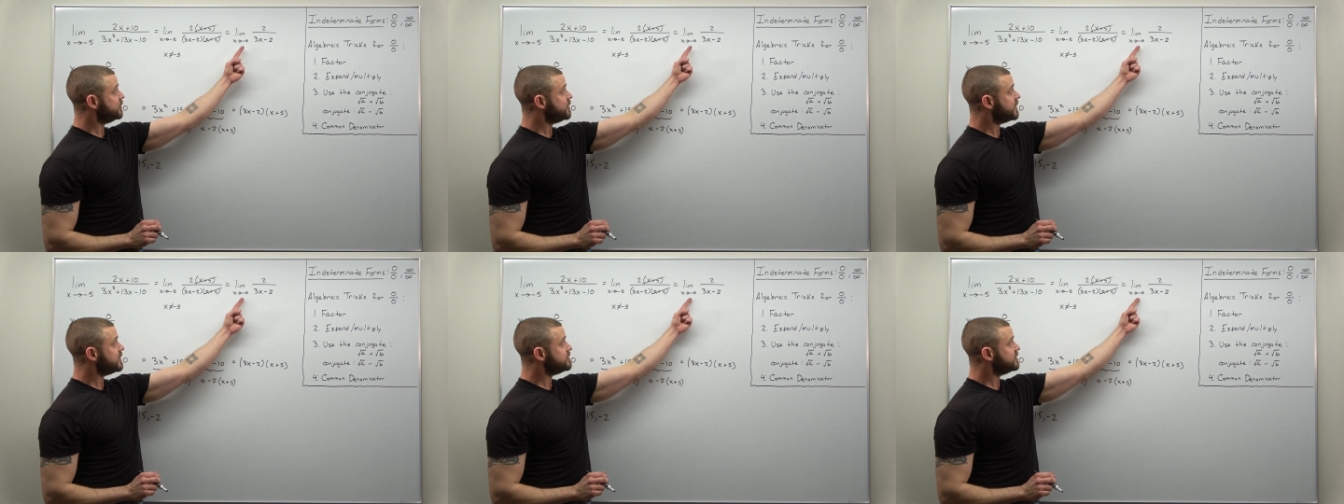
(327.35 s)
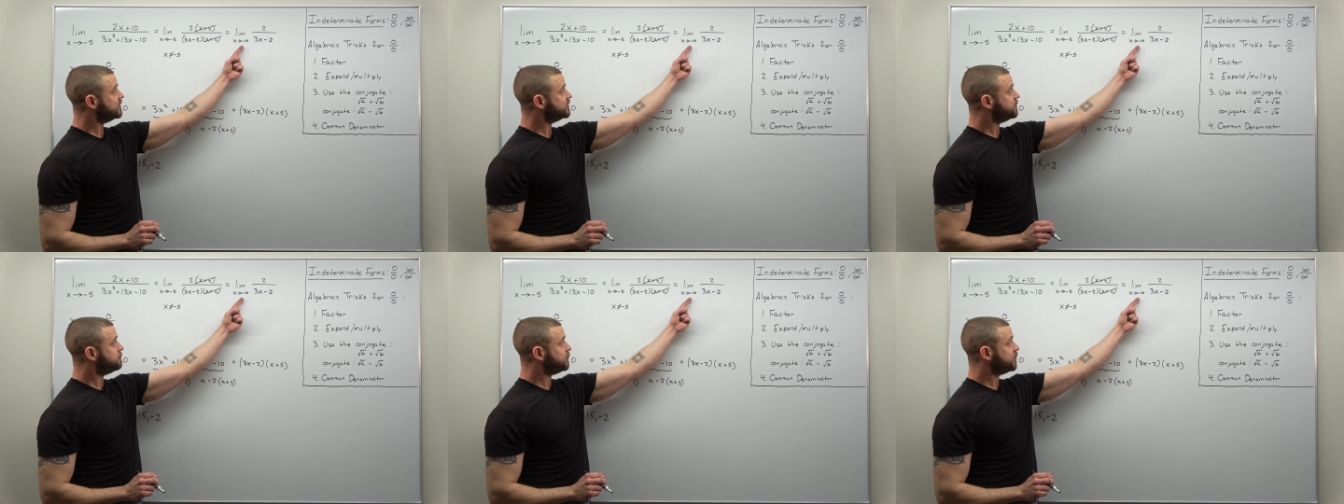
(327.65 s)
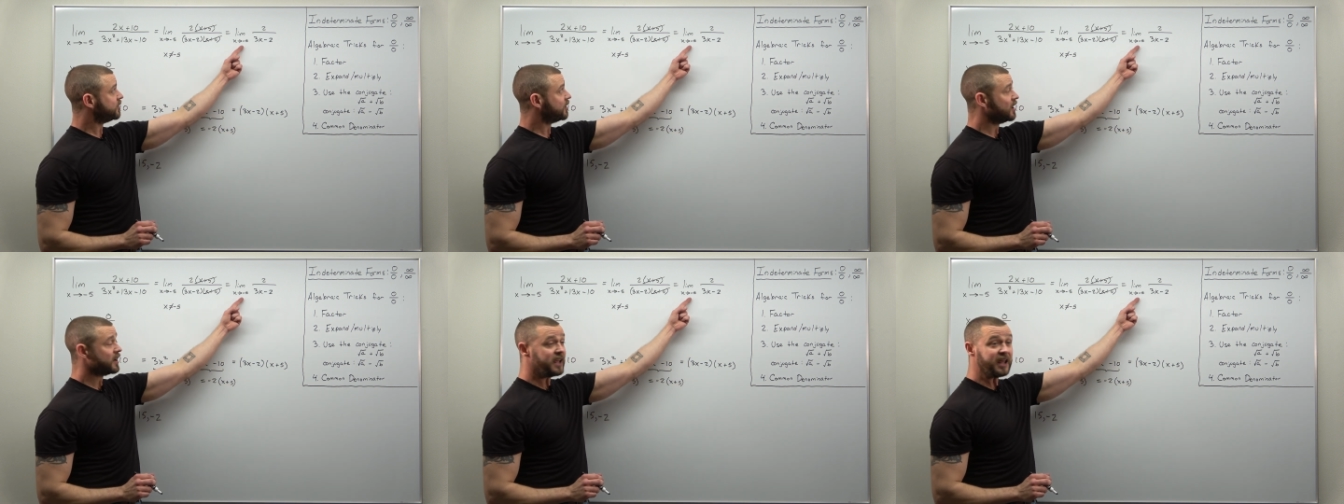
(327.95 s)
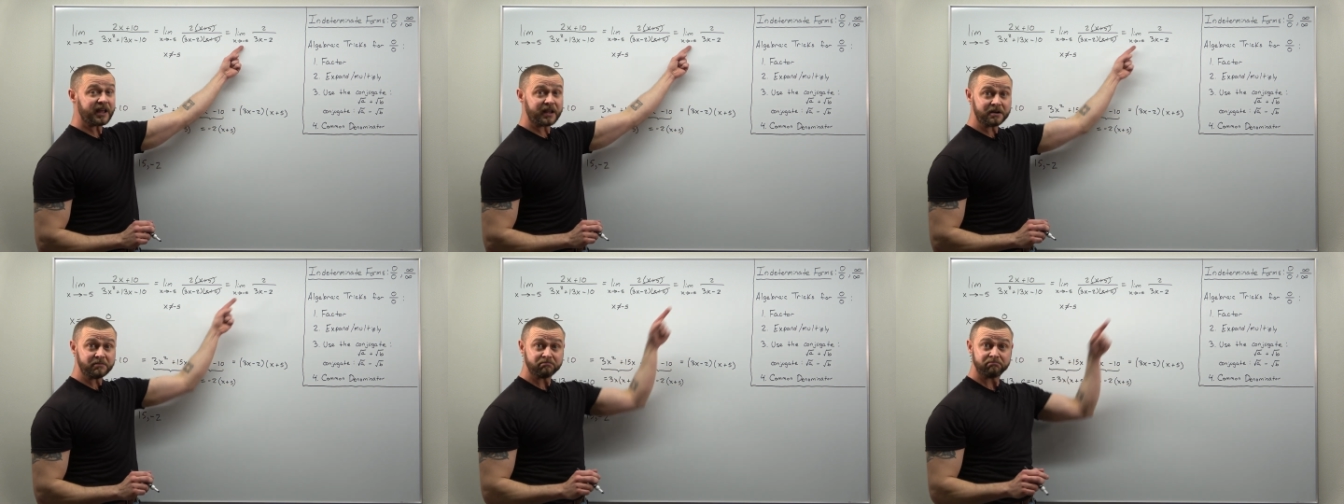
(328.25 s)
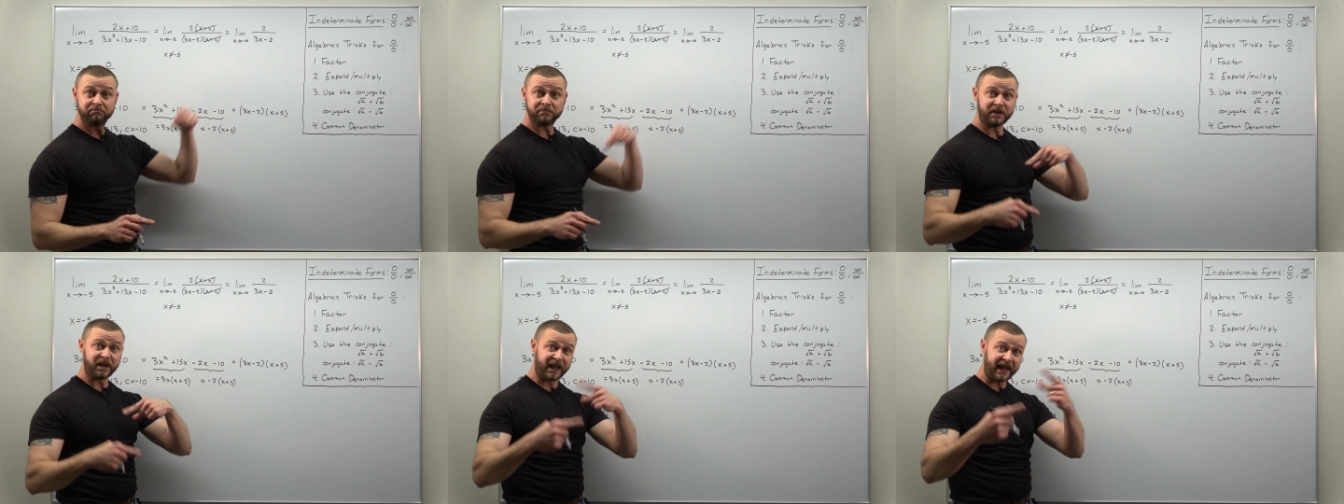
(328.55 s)
you can just plug
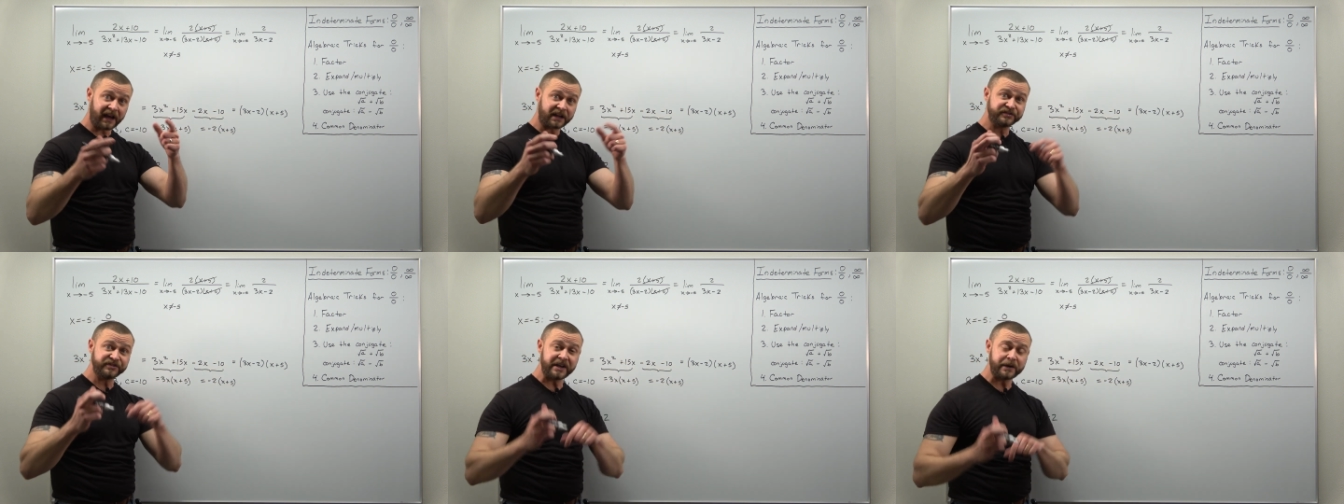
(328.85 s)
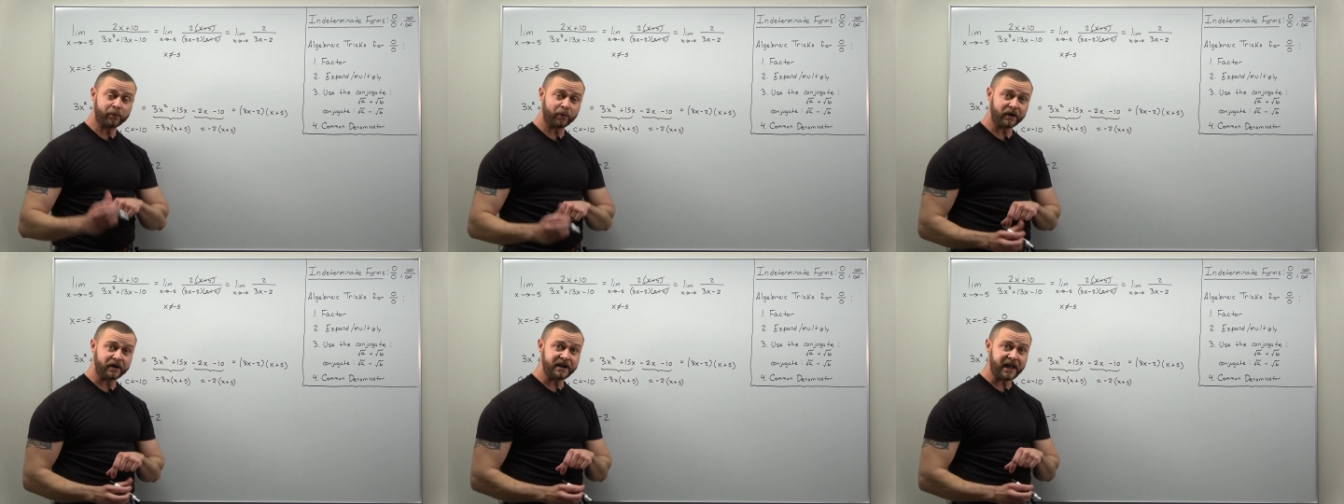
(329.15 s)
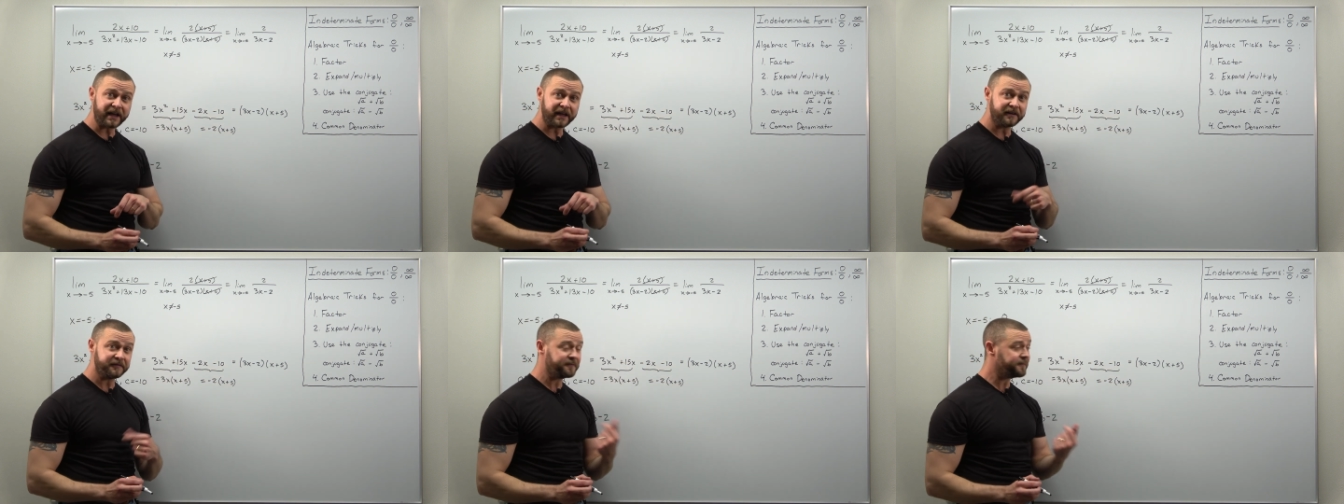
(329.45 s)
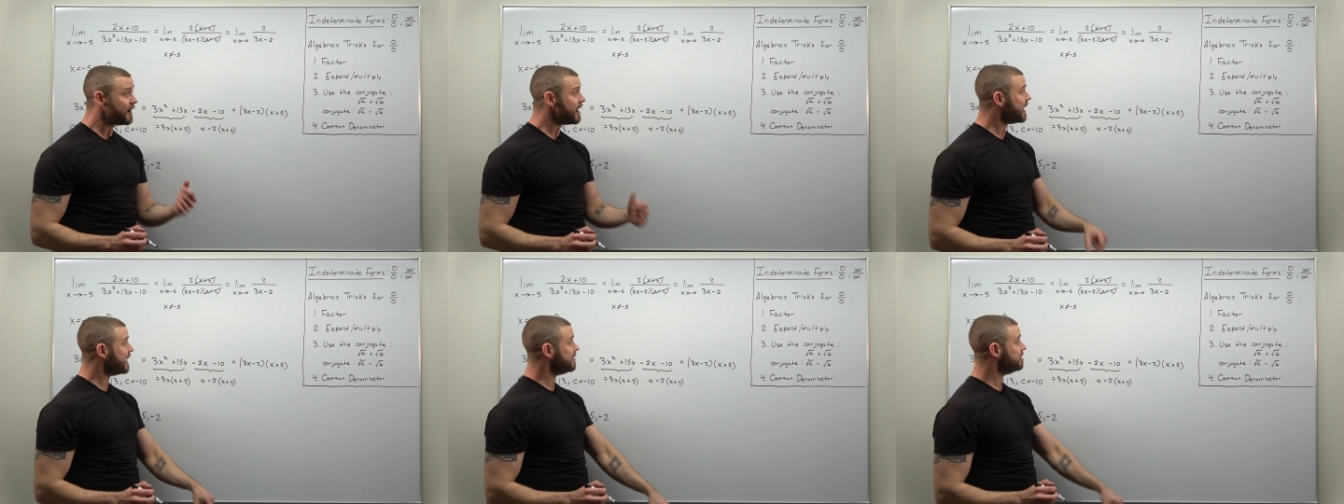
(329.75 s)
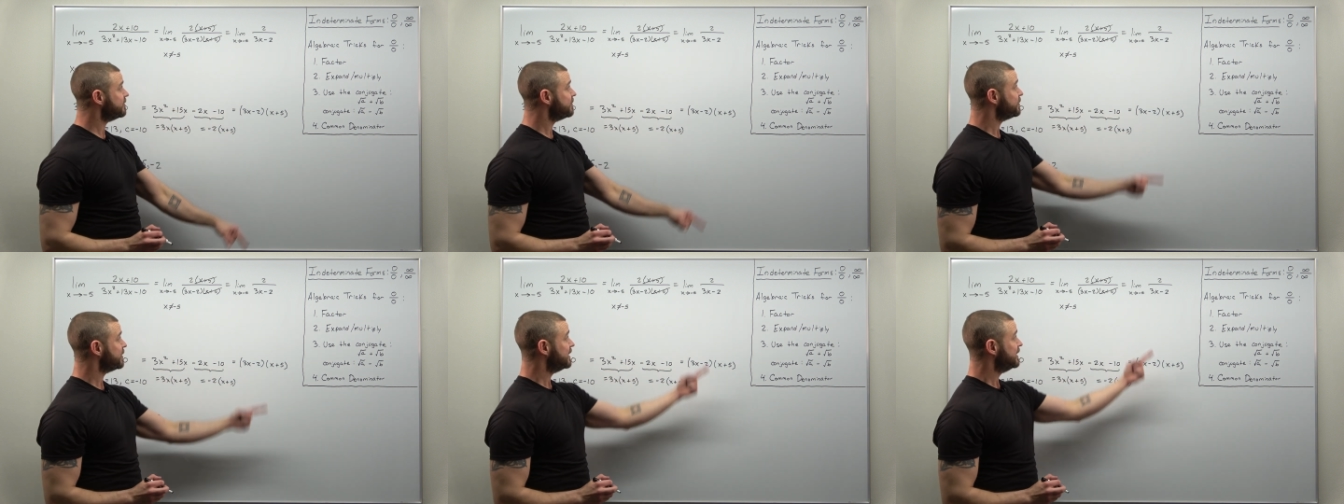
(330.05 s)
in x equal to negative 5,